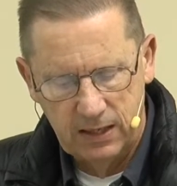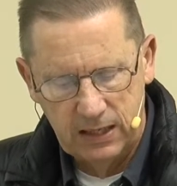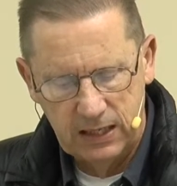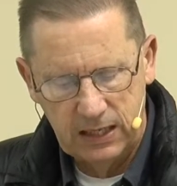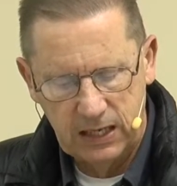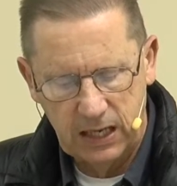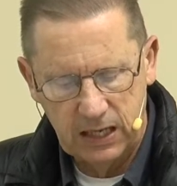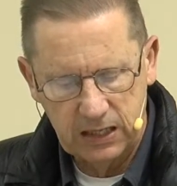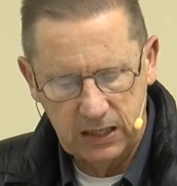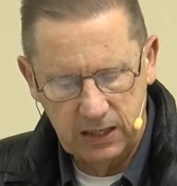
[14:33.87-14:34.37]

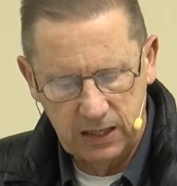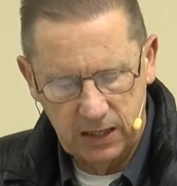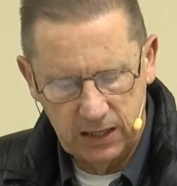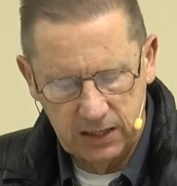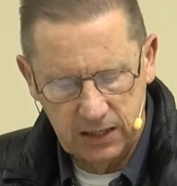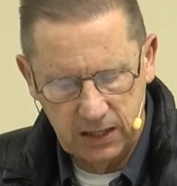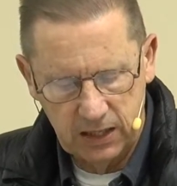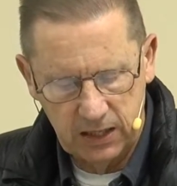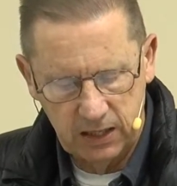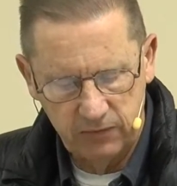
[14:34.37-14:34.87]
Naked I
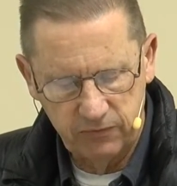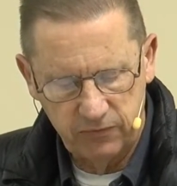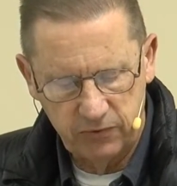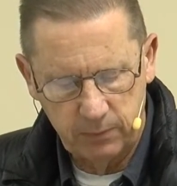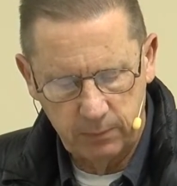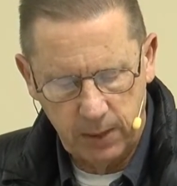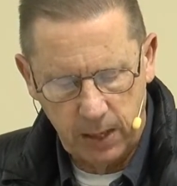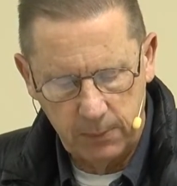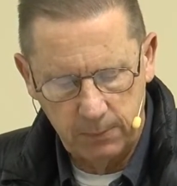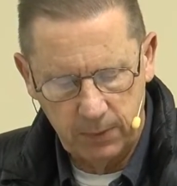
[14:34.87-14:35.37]
came
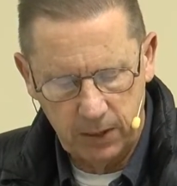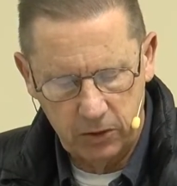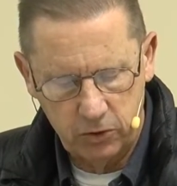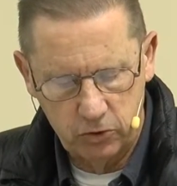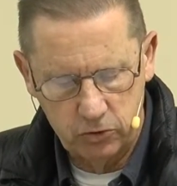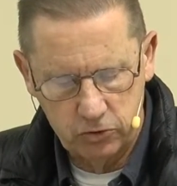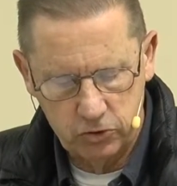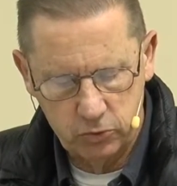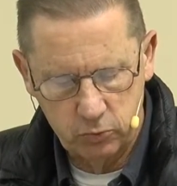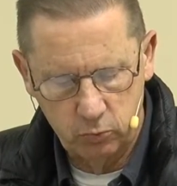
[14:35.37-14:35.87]
from my
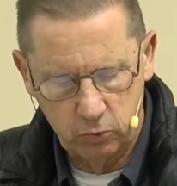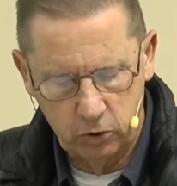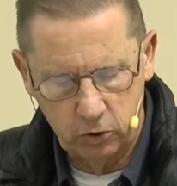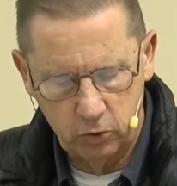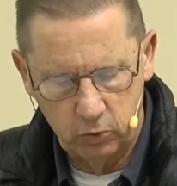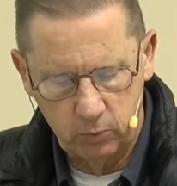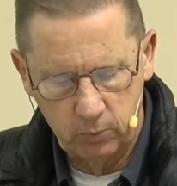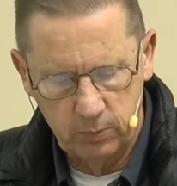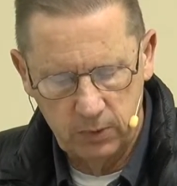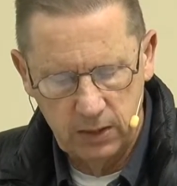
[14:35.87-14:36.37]
mother's
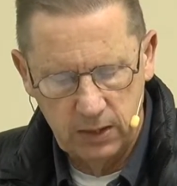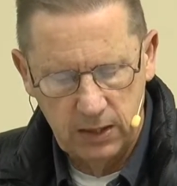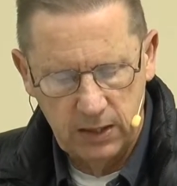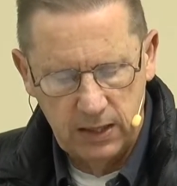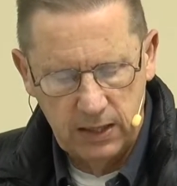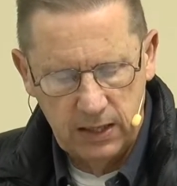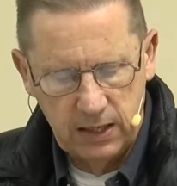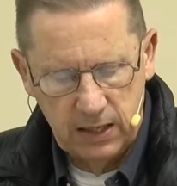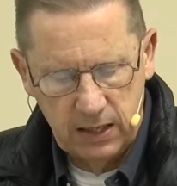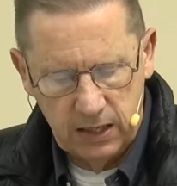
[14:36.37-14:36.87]
womb,
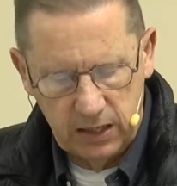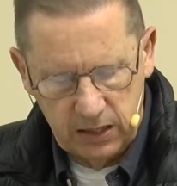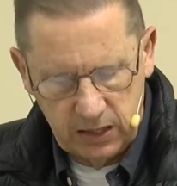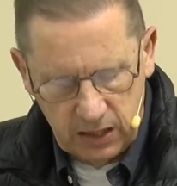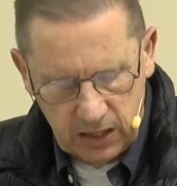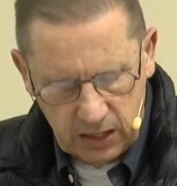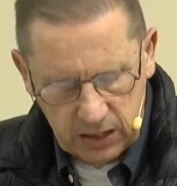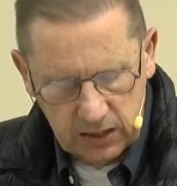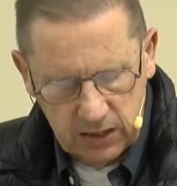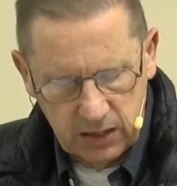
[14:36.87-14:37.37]

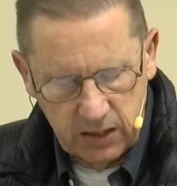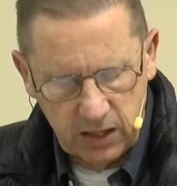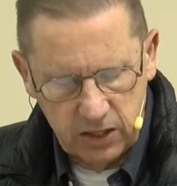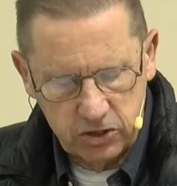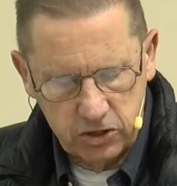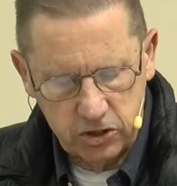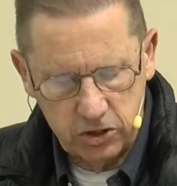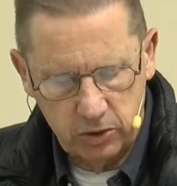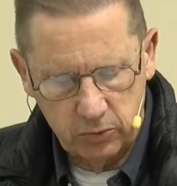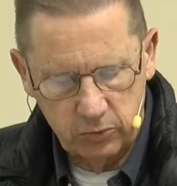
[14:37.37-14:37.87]
and naked I
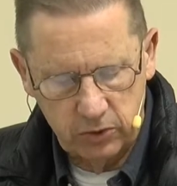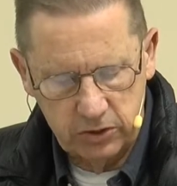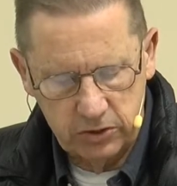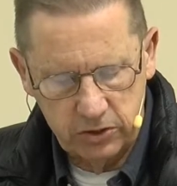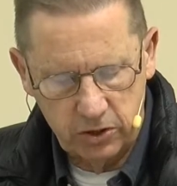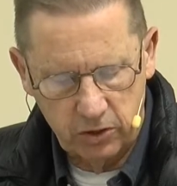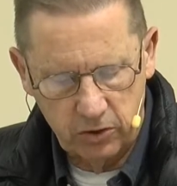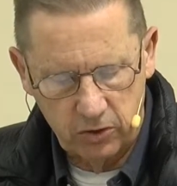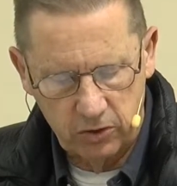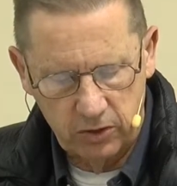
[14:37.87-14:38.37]
shall
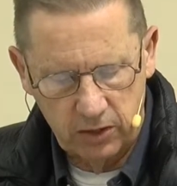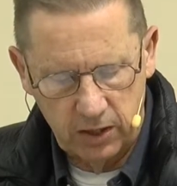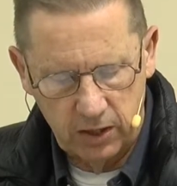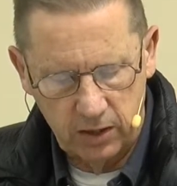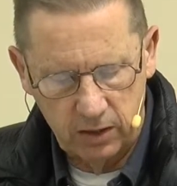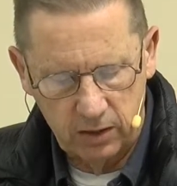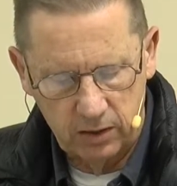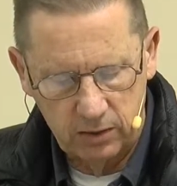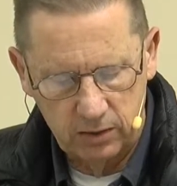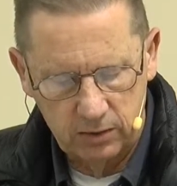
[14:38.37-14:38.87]
return
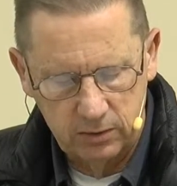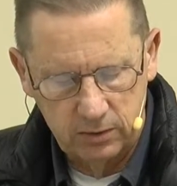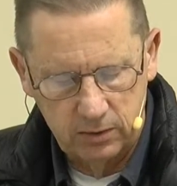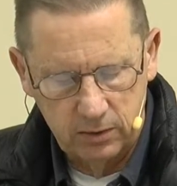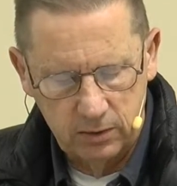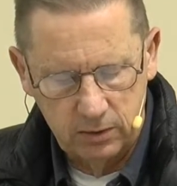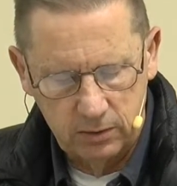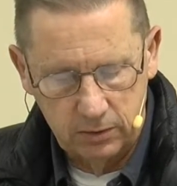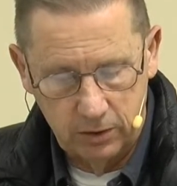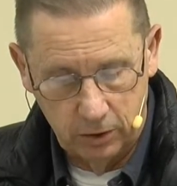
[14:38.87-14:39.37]
there.
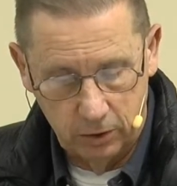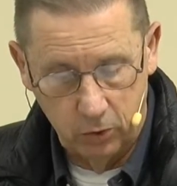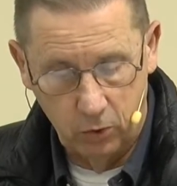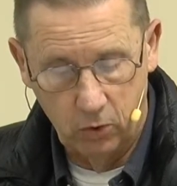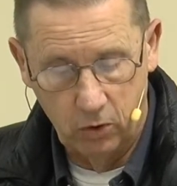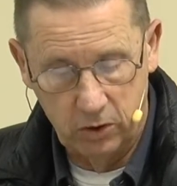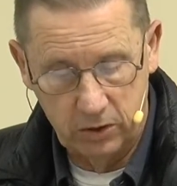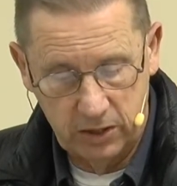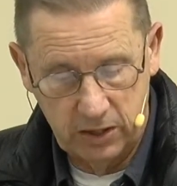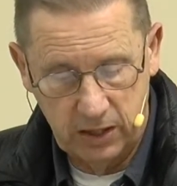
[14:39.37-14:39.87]
The
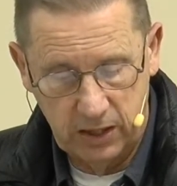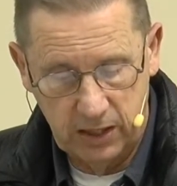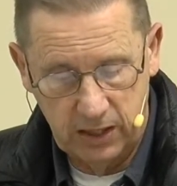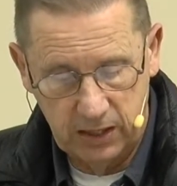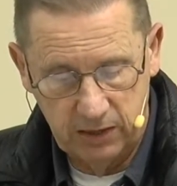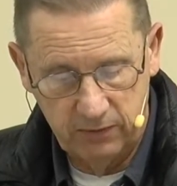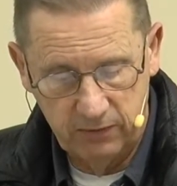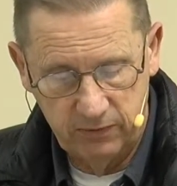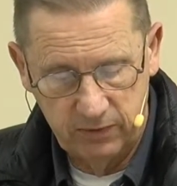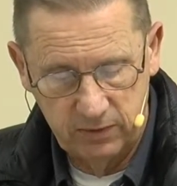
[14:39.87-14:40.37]
Lord
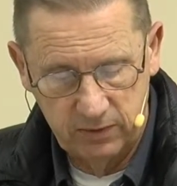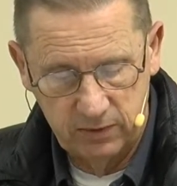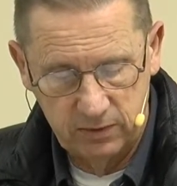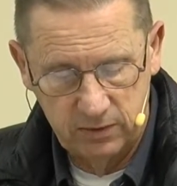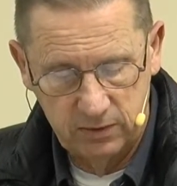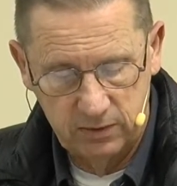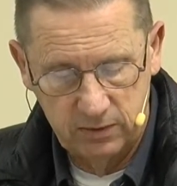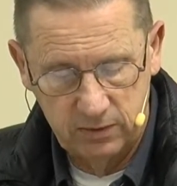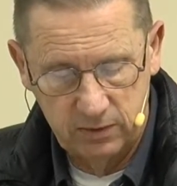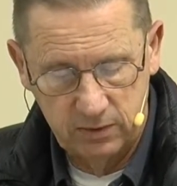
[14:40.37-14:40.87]
gave,
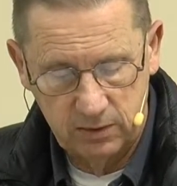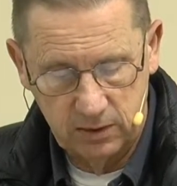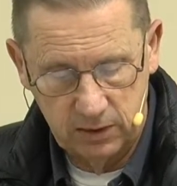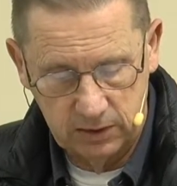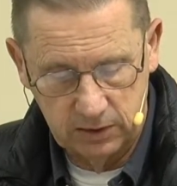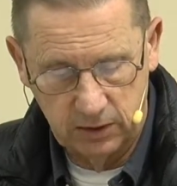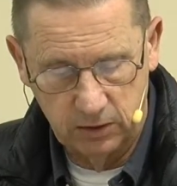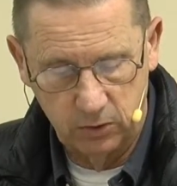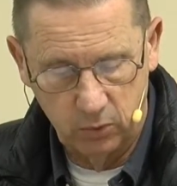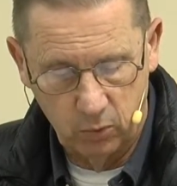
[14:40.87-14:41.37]

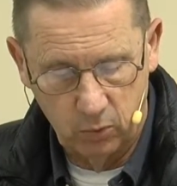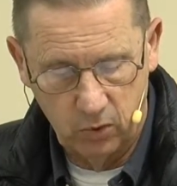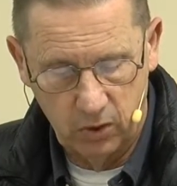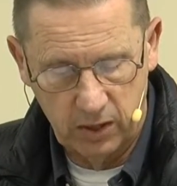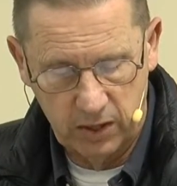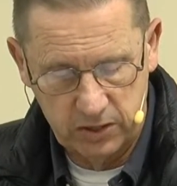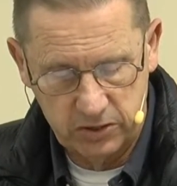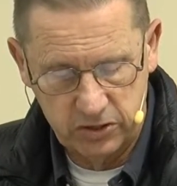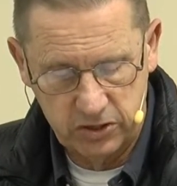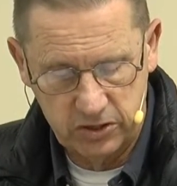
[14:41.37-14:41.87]
and the
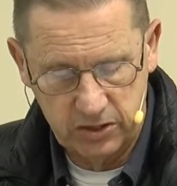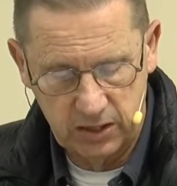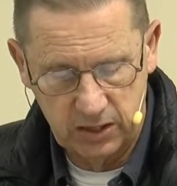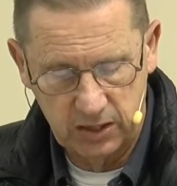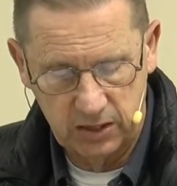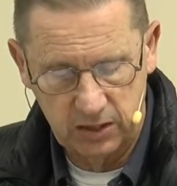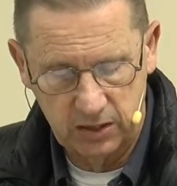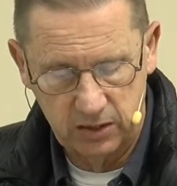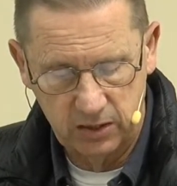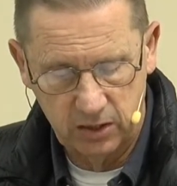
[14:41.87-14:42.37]
Lord has
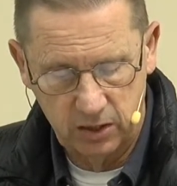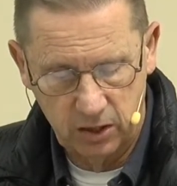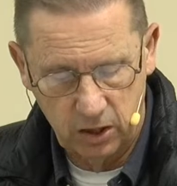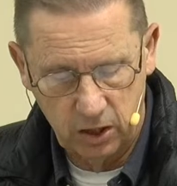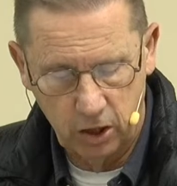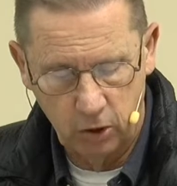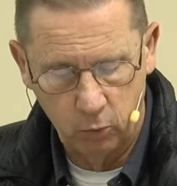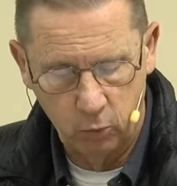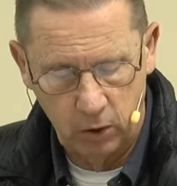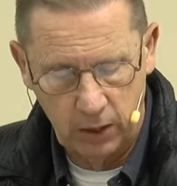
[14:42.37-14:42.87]
taken
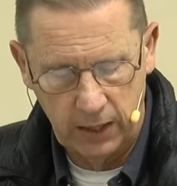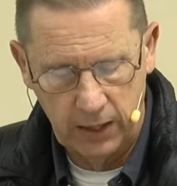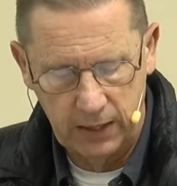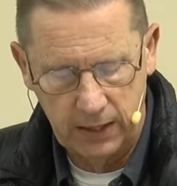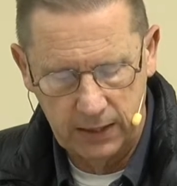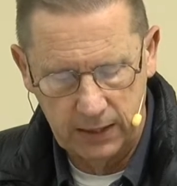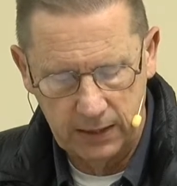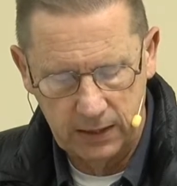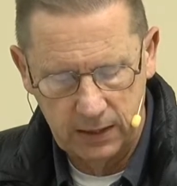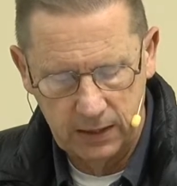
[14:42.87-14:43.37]

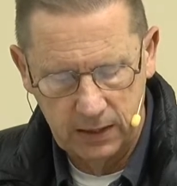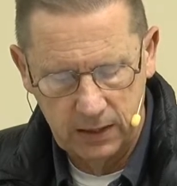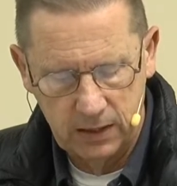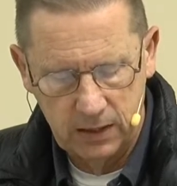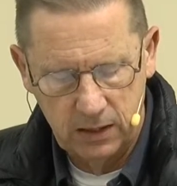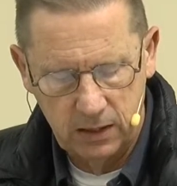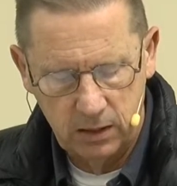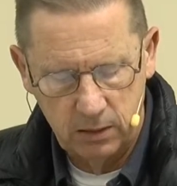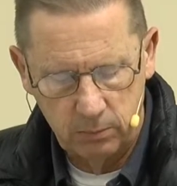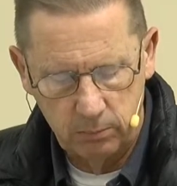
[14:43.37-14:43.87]
away.
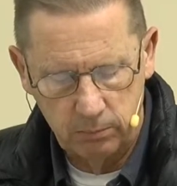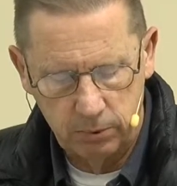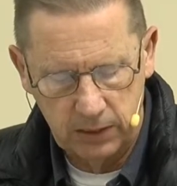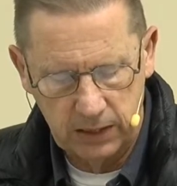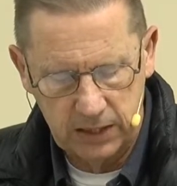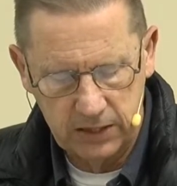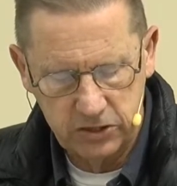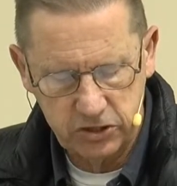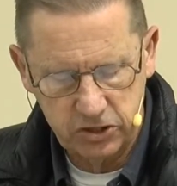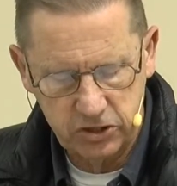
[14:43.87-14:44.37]

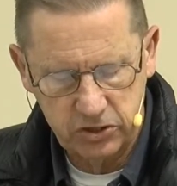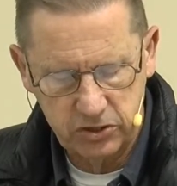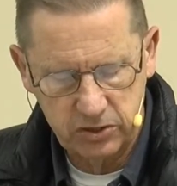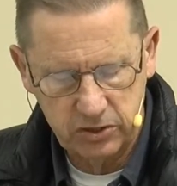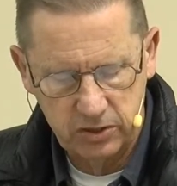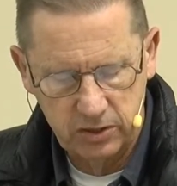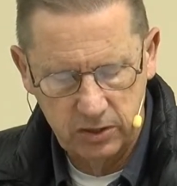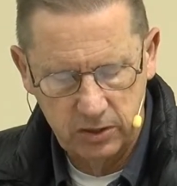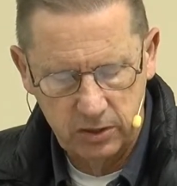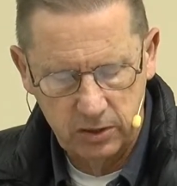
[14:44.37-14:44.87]

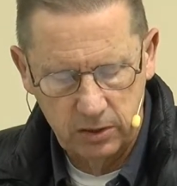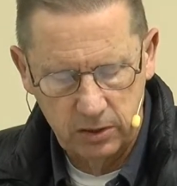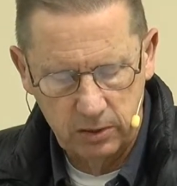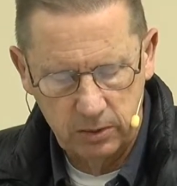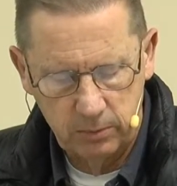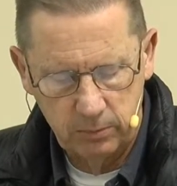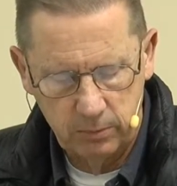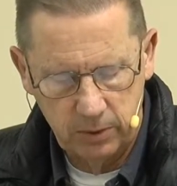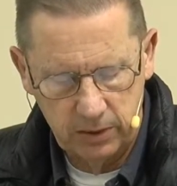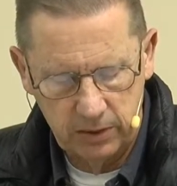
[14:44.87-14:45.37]
Blessed
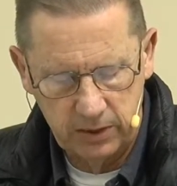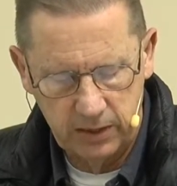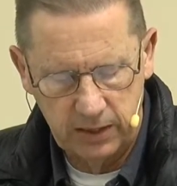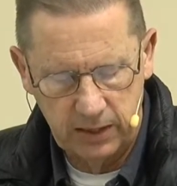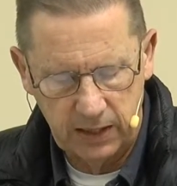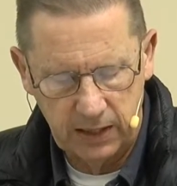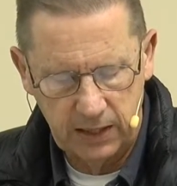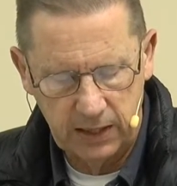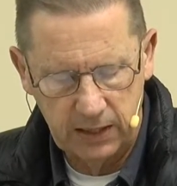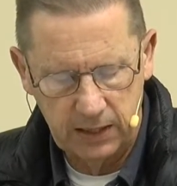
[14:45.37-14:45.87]
be the
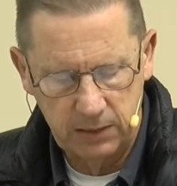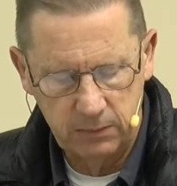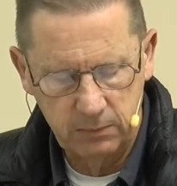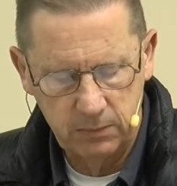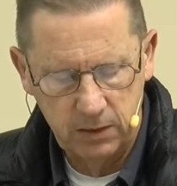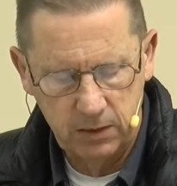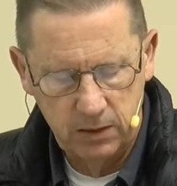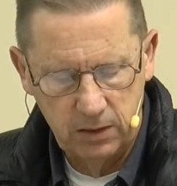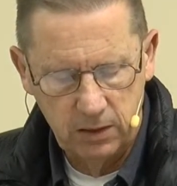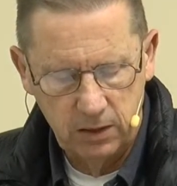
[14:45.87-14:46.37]
name
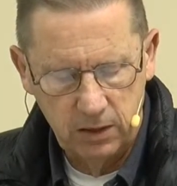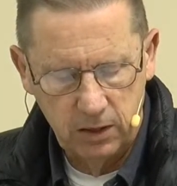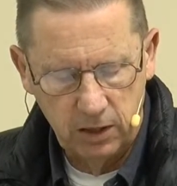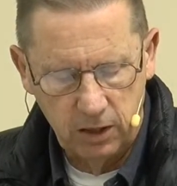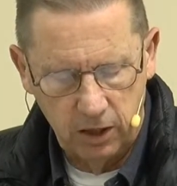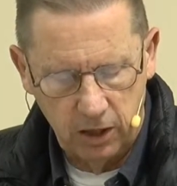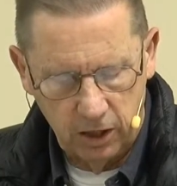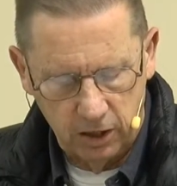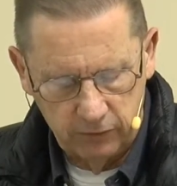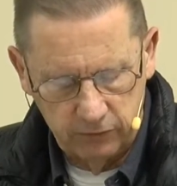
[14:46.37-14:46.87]

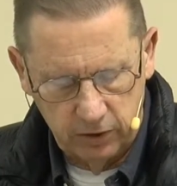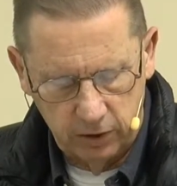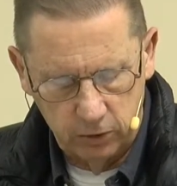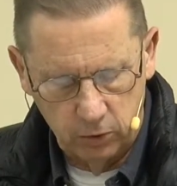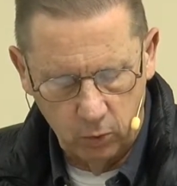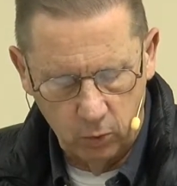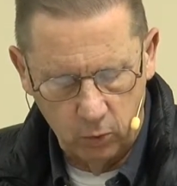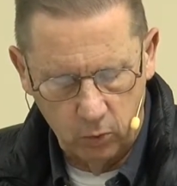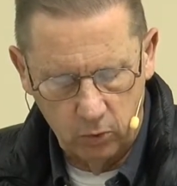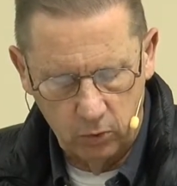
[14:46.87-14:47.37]
of the
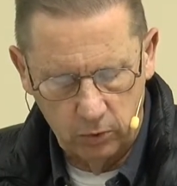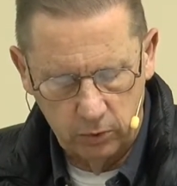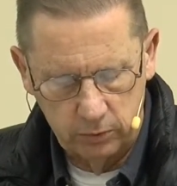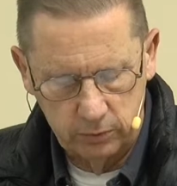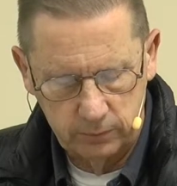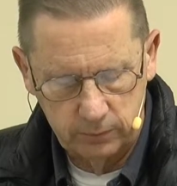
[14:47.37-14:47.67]
Lord.